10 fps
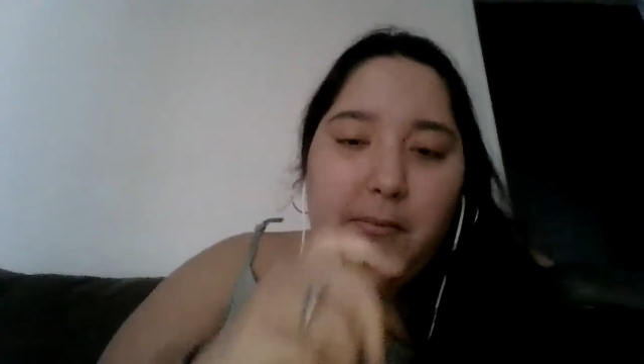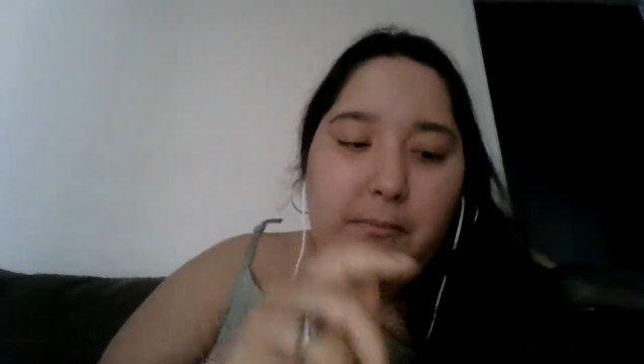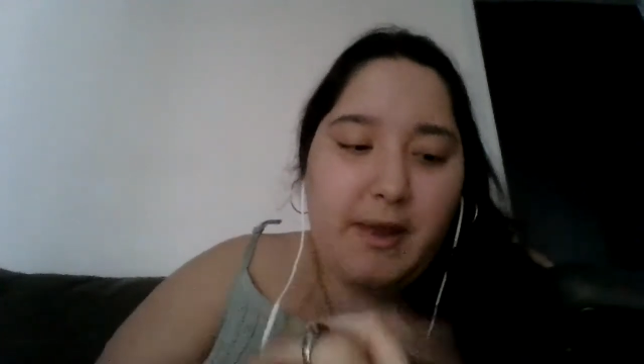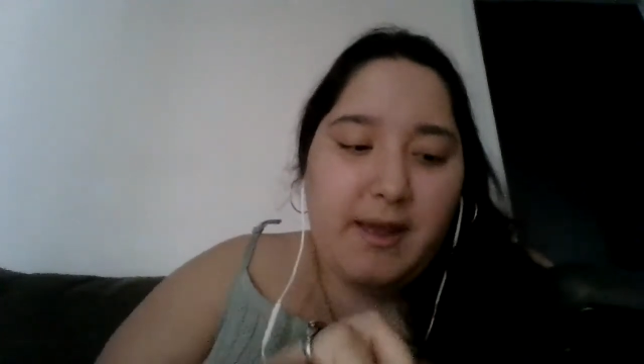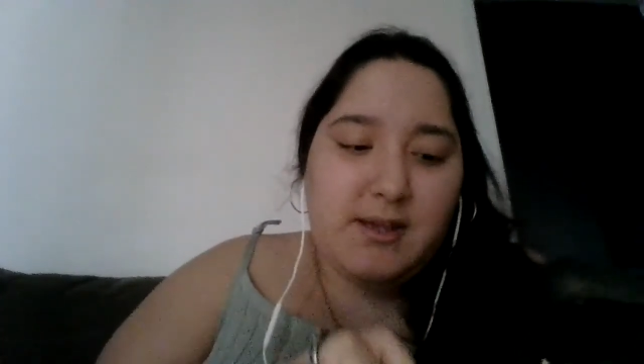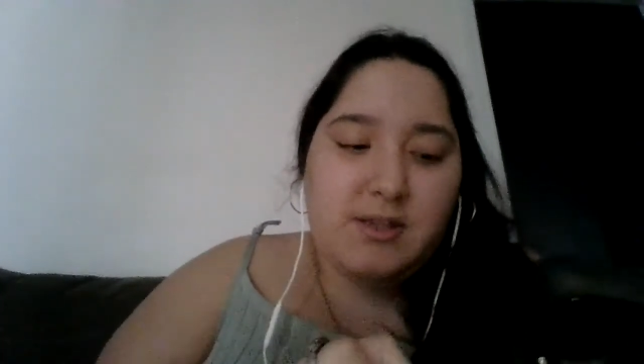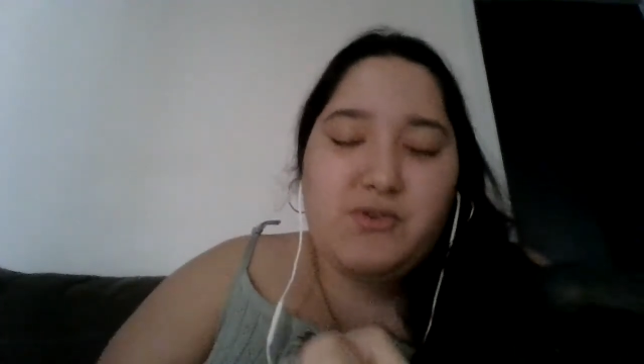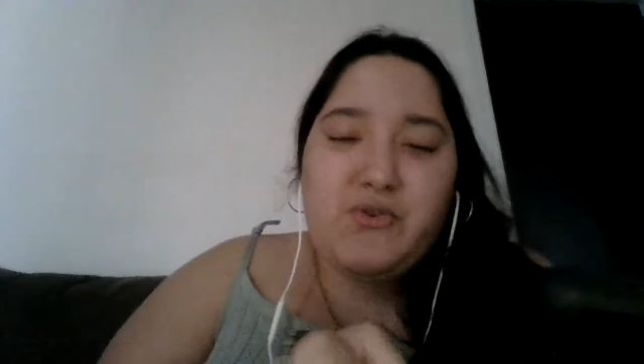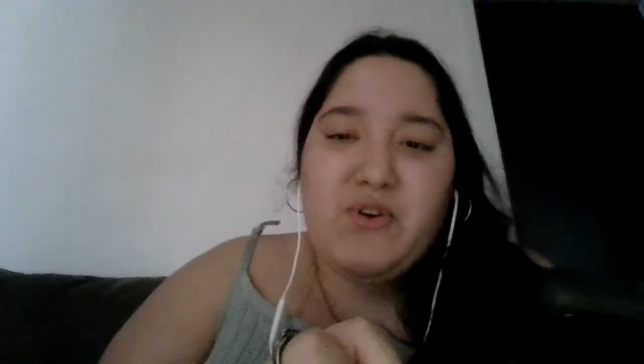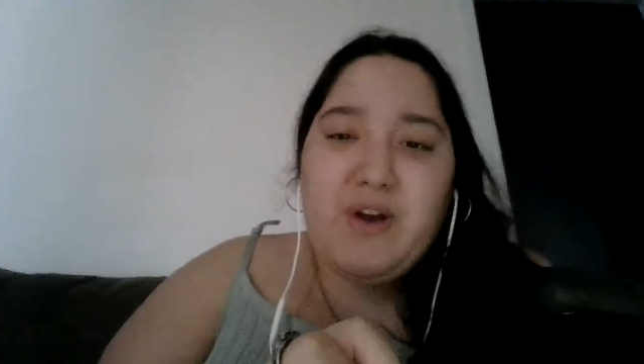my
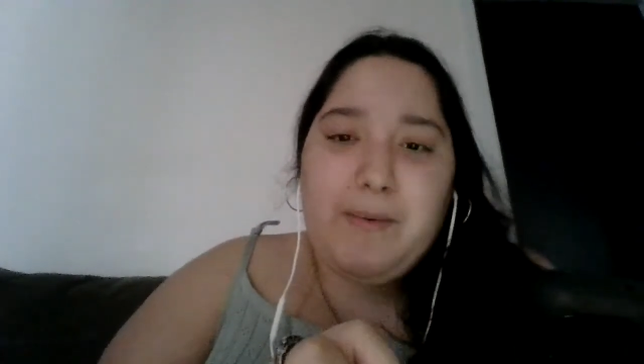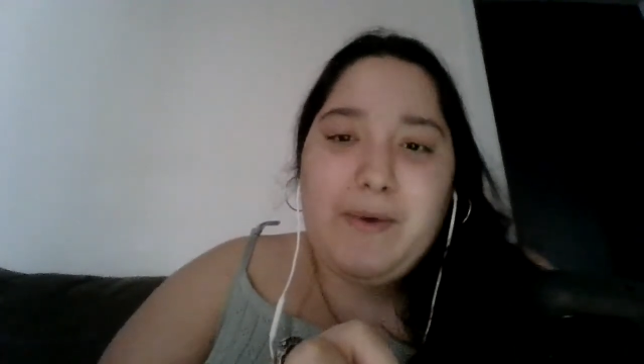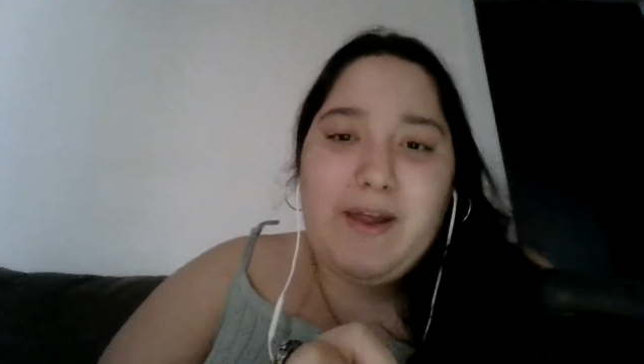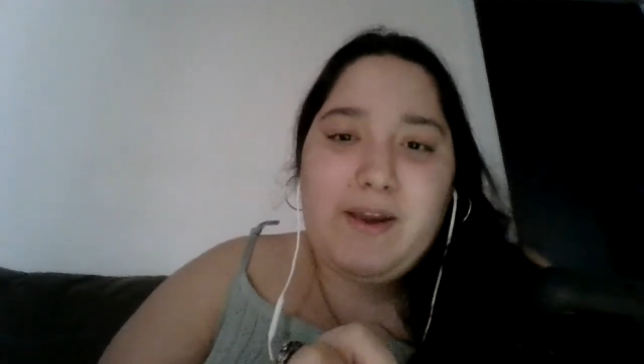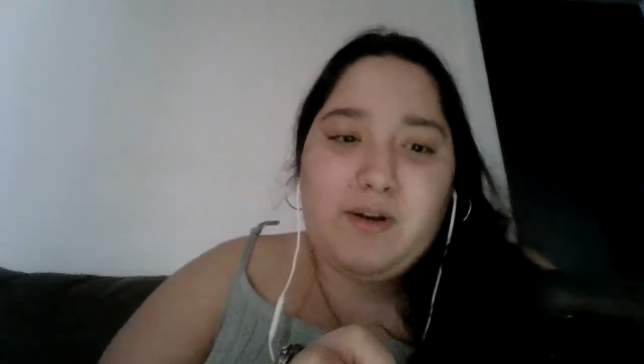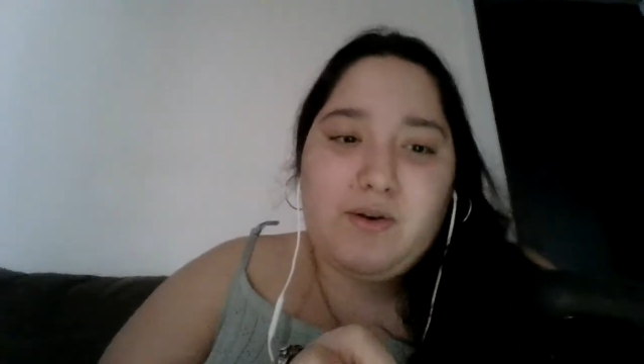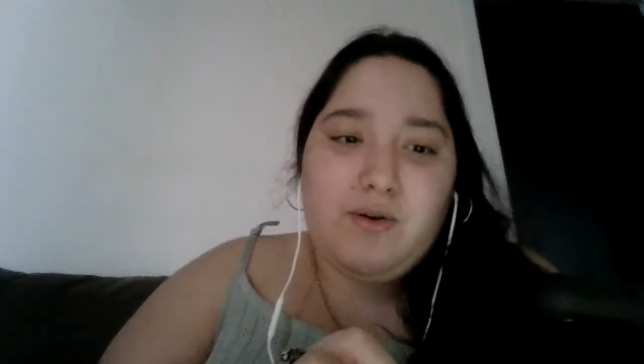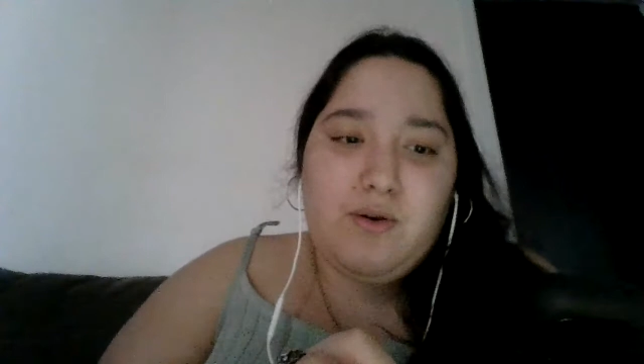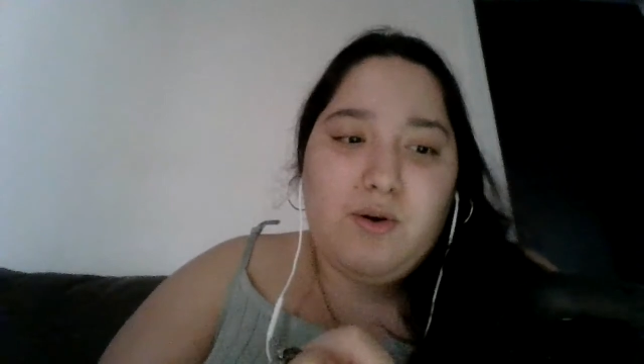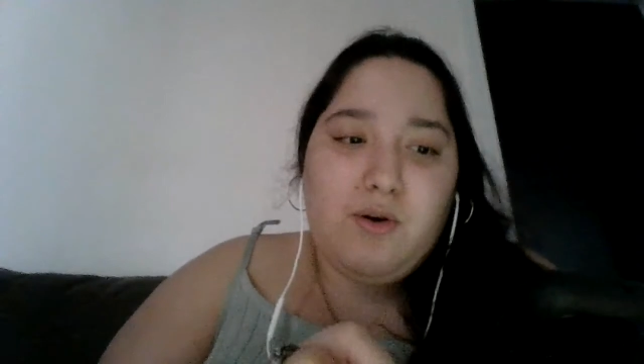Instagram handle
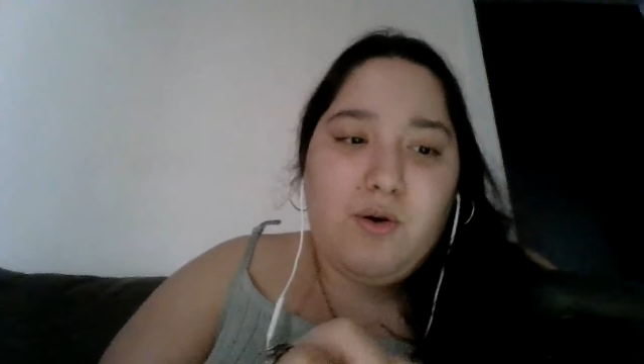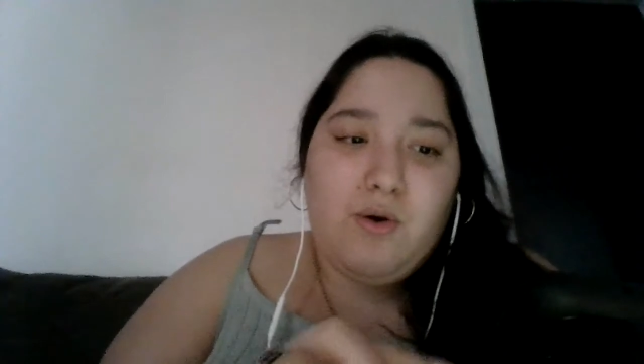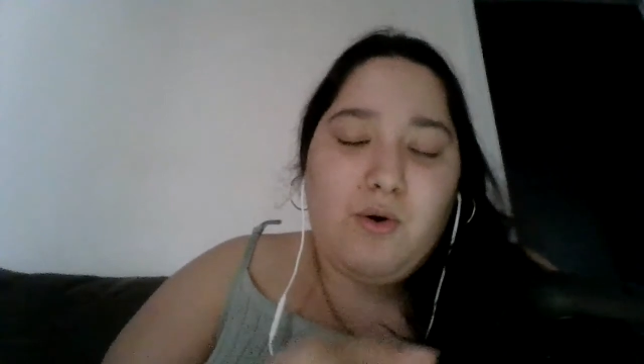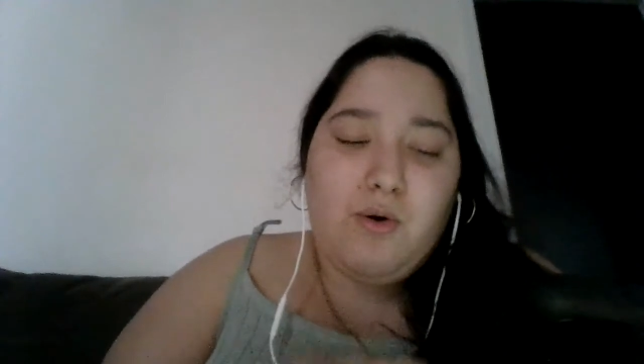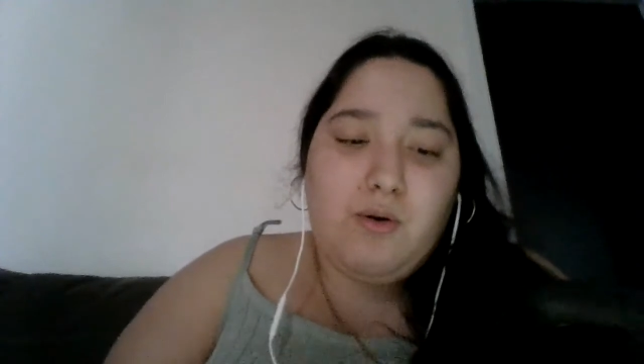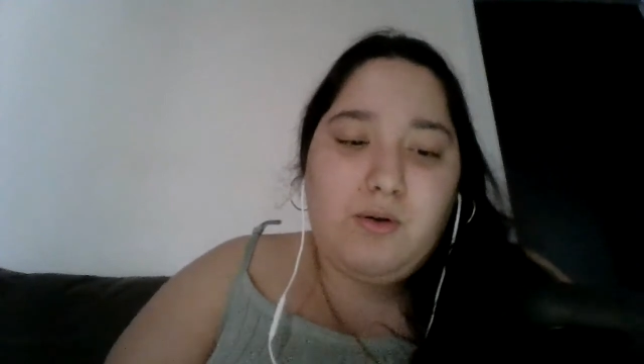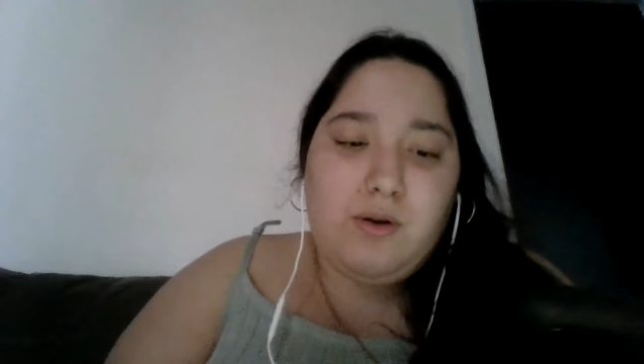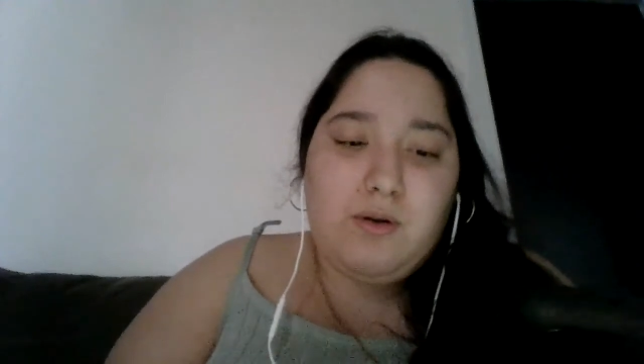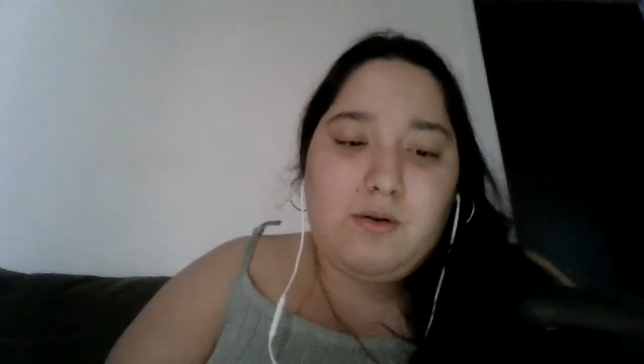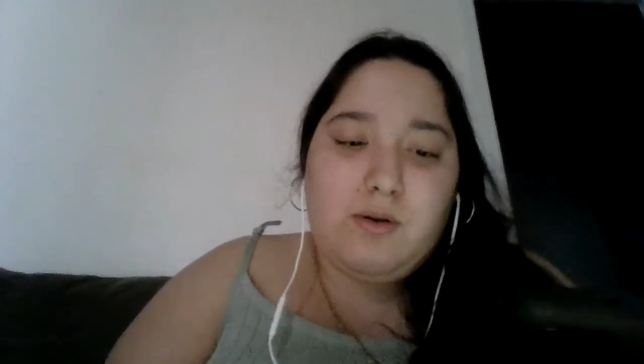
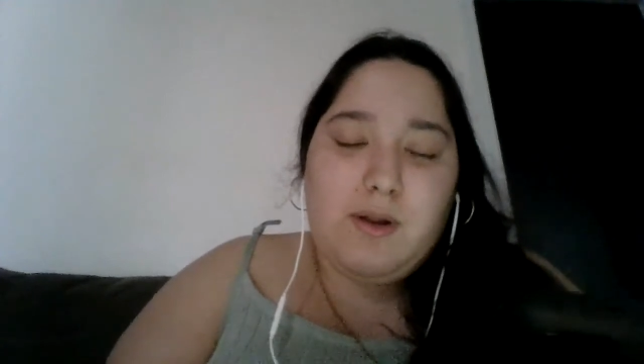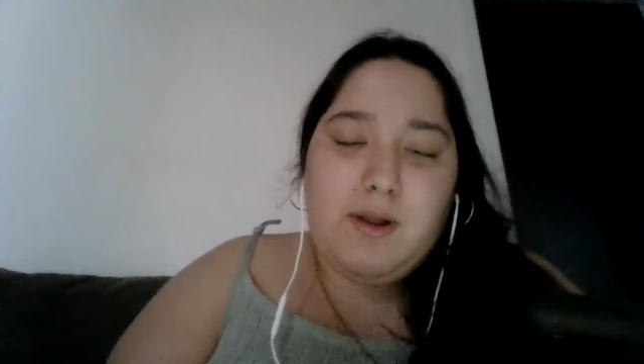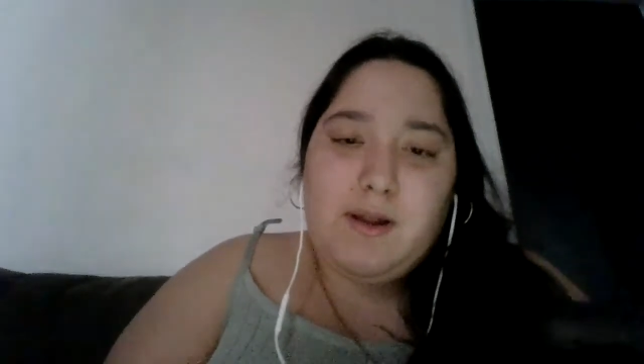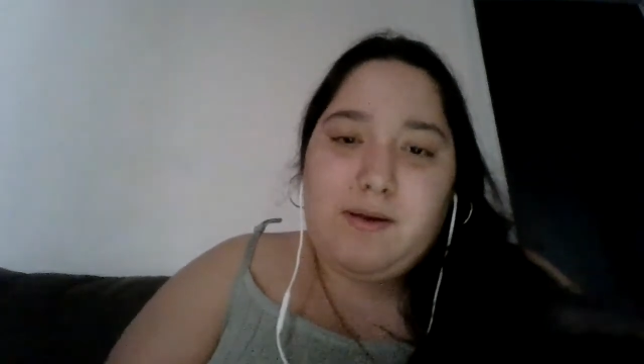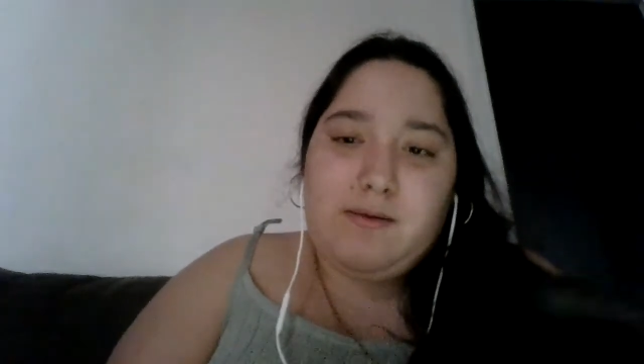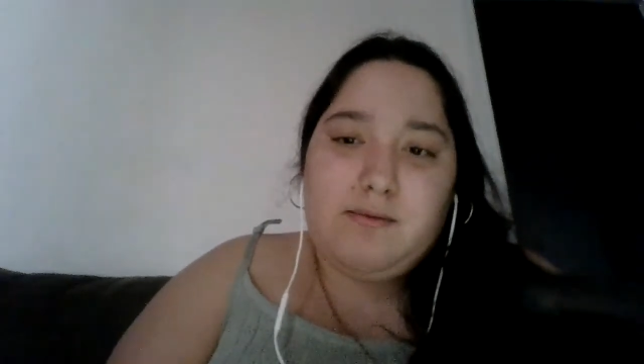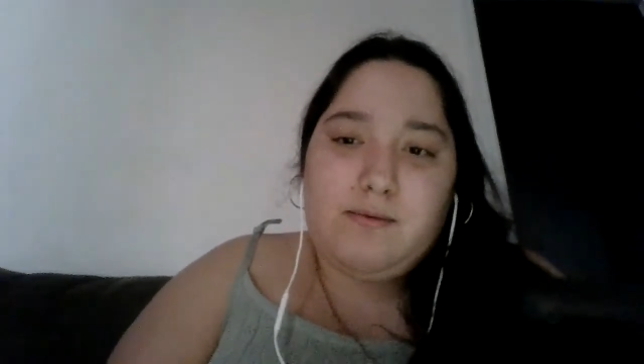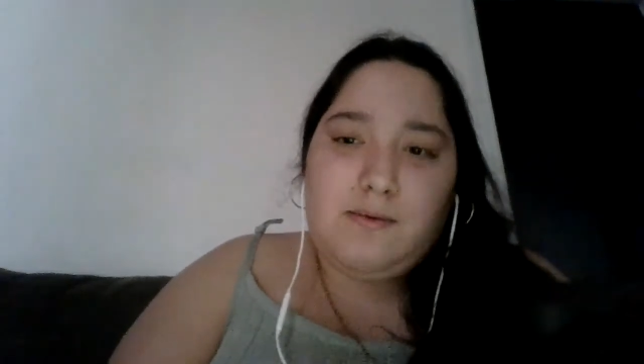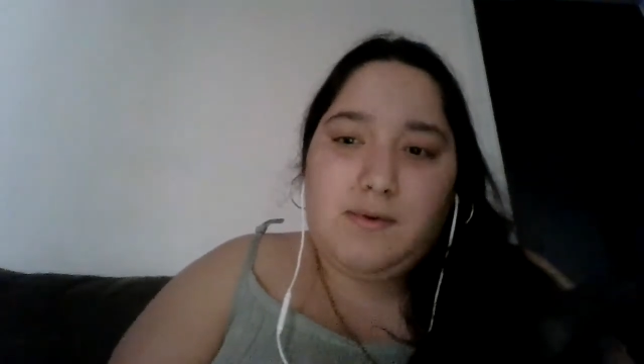and